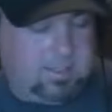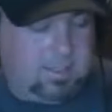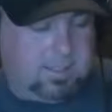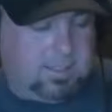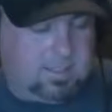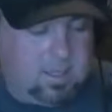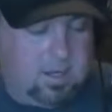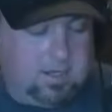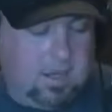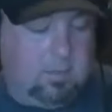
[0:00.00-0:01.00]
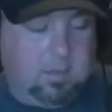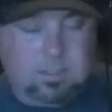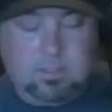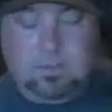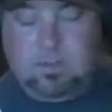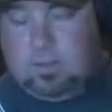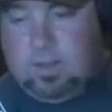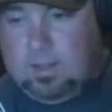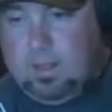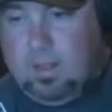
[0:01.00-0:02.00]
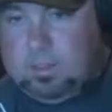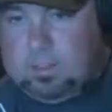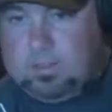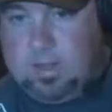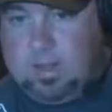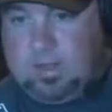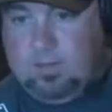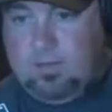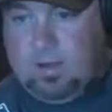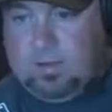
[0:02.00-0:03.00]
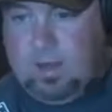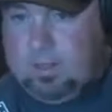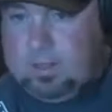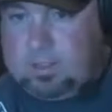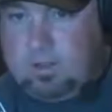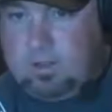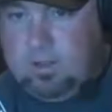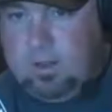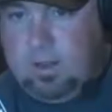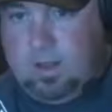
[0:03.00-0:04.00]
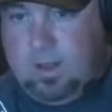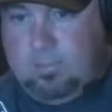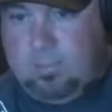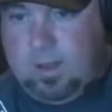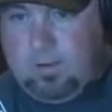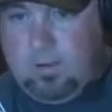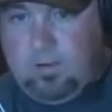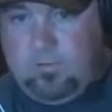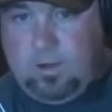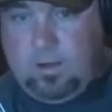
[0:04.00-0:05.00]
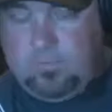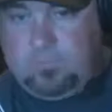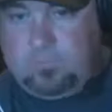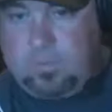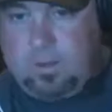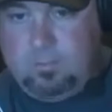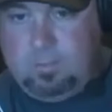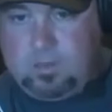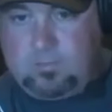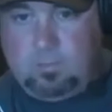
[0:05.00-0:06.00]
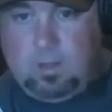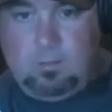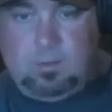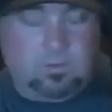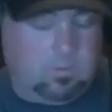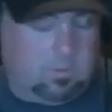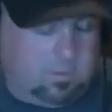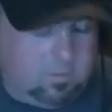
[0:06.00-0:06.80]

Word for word: I just think he takes a lot of damage, and and Lamas knows how to give out damage. So um, I don't know if uh, a punch from Lamas